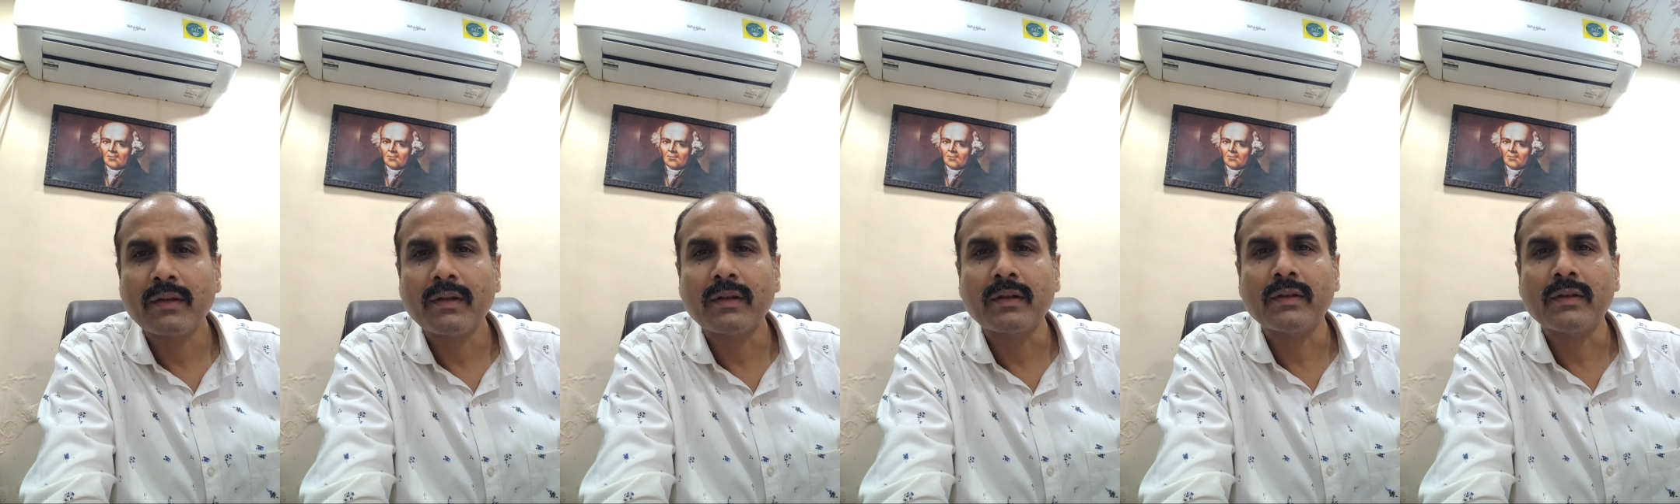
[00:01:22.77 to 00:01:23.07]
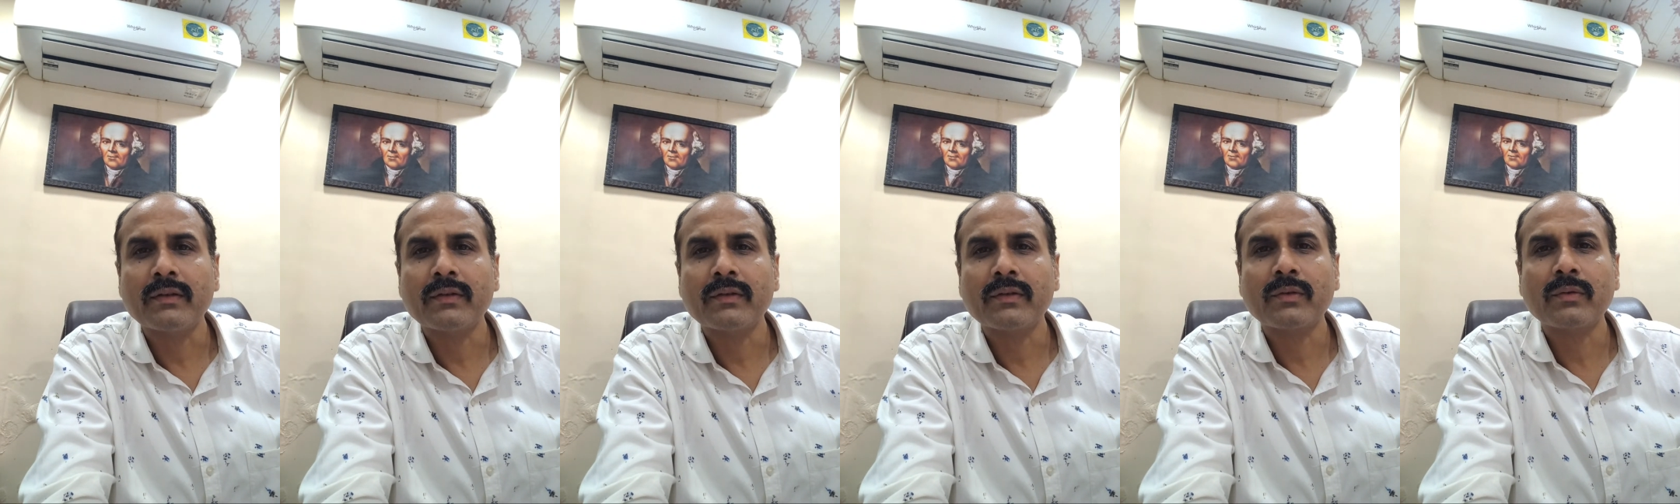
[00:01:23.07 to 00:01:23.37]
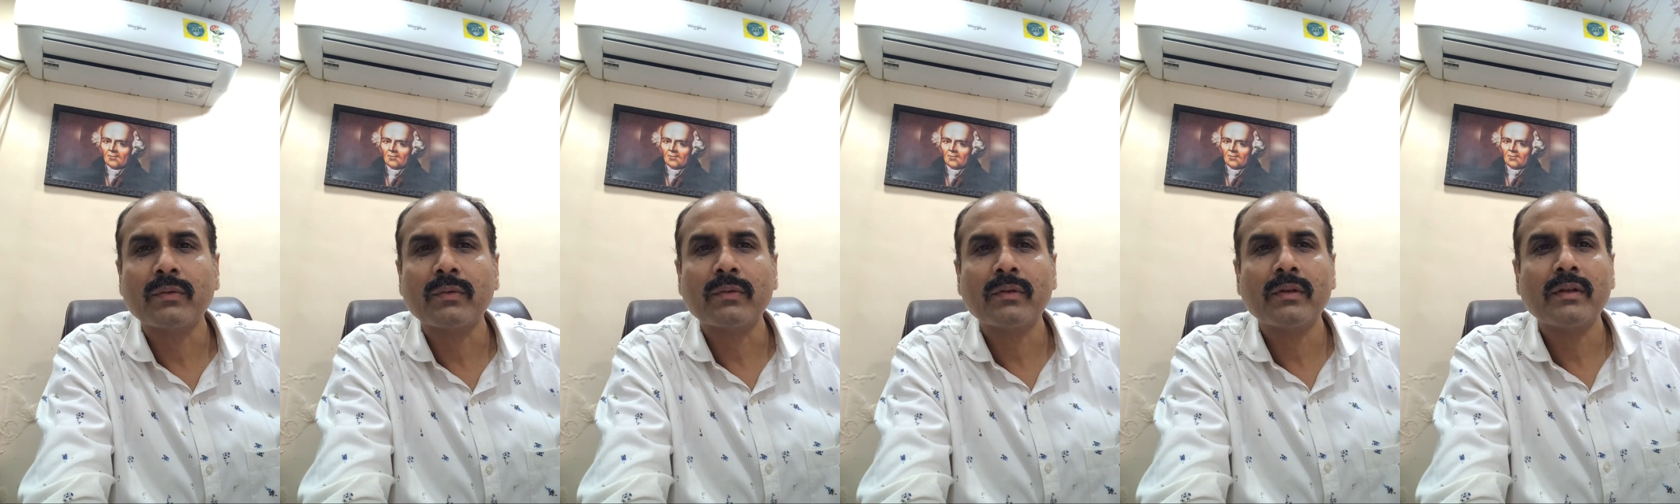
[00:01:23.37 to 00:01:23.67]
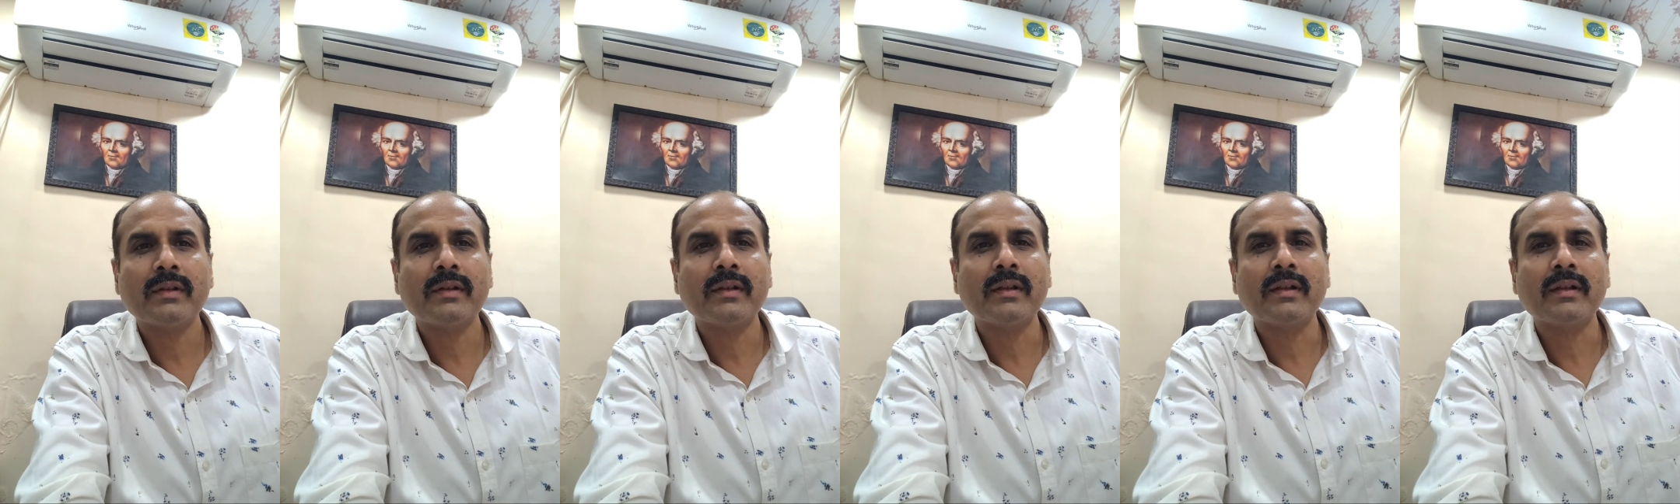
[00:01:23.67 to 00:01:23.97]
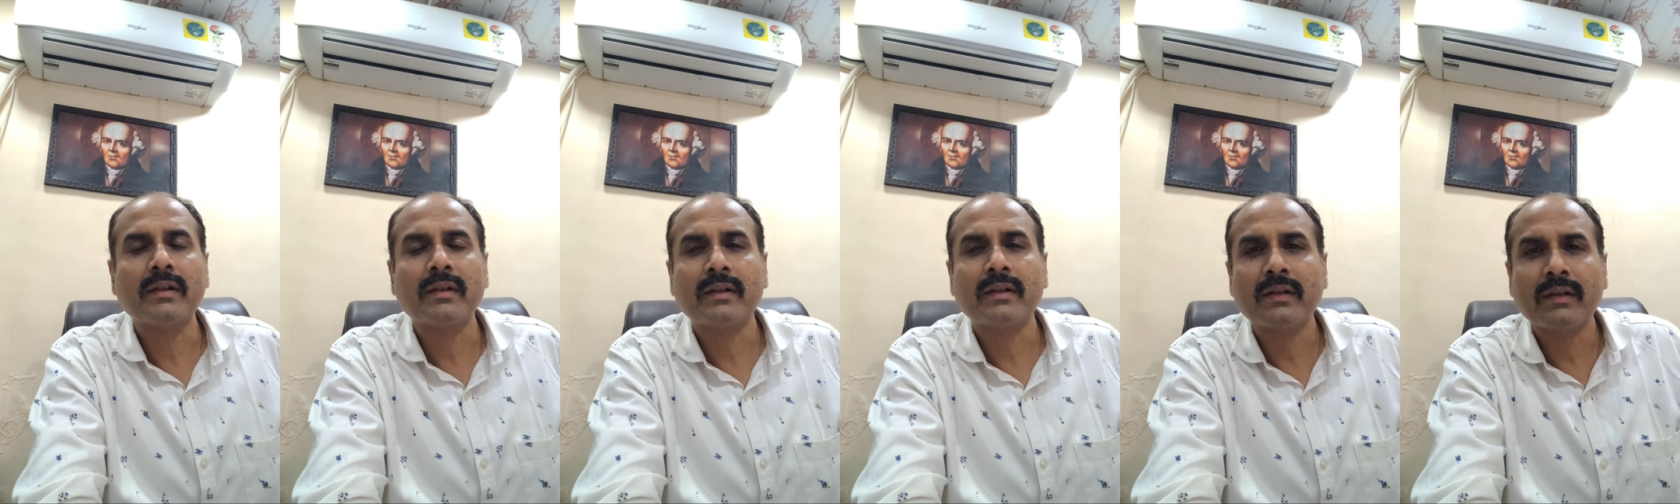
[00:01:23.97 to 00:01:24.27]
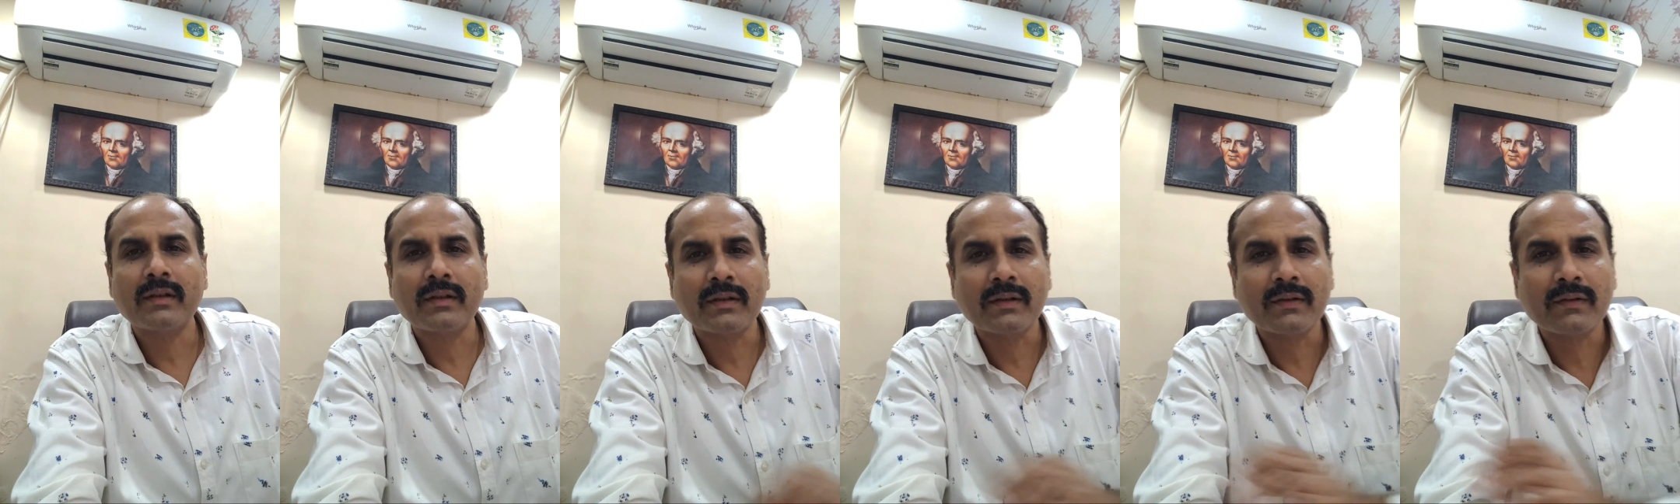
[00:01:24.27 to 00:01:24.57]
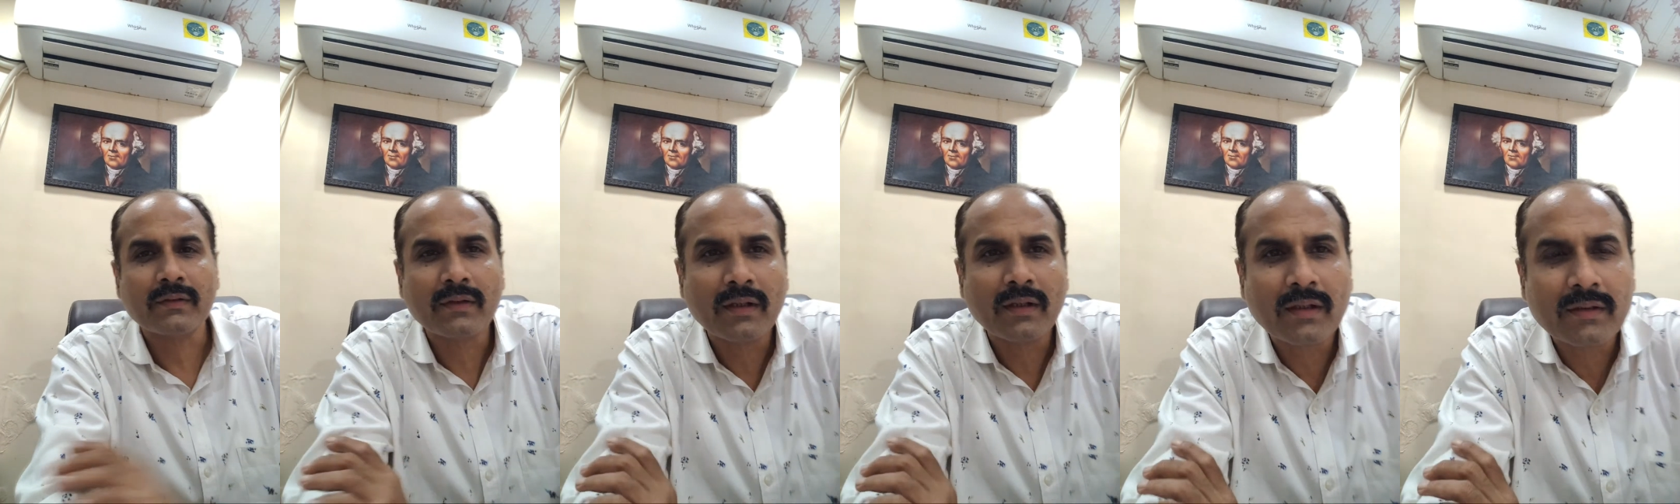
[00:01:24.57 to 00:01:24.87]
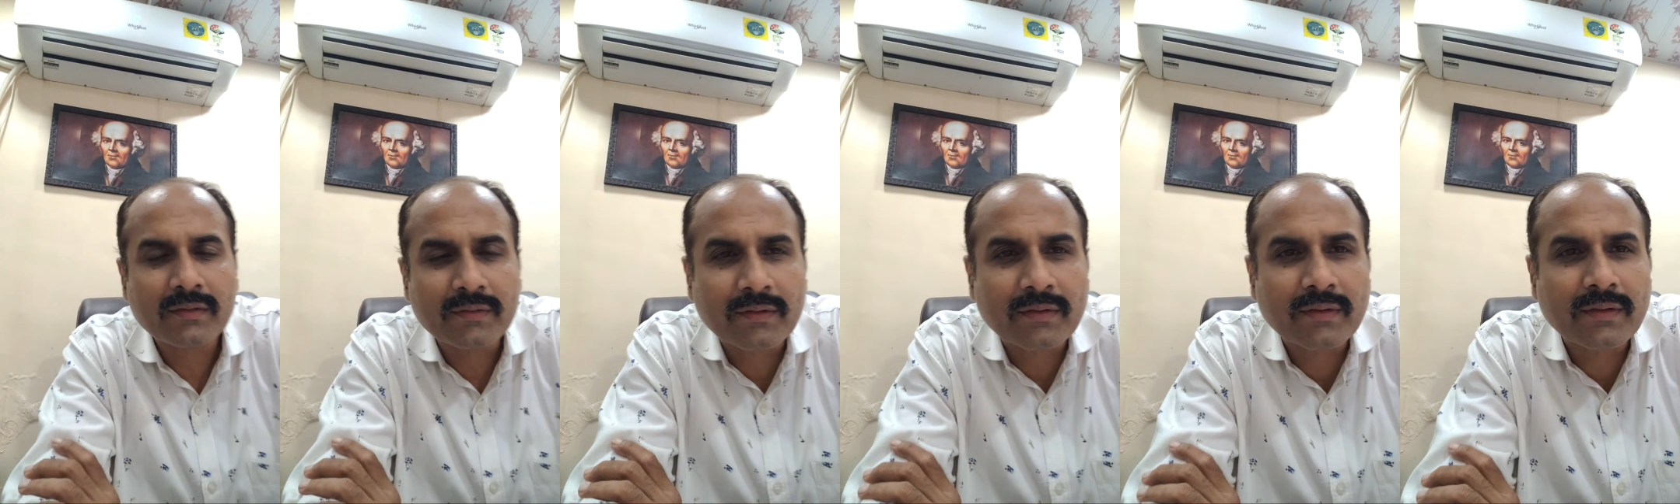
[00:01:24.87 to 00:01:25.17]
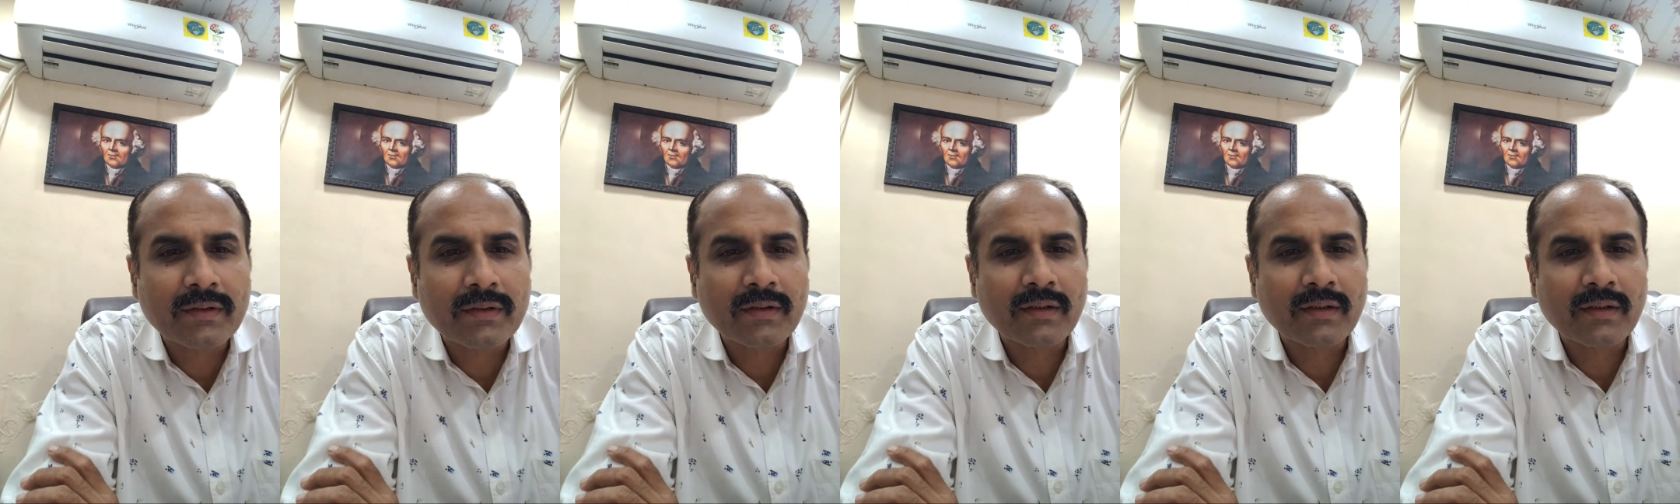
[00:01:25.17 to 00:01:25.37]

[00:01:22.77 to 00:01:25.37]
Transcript: it is told that is asked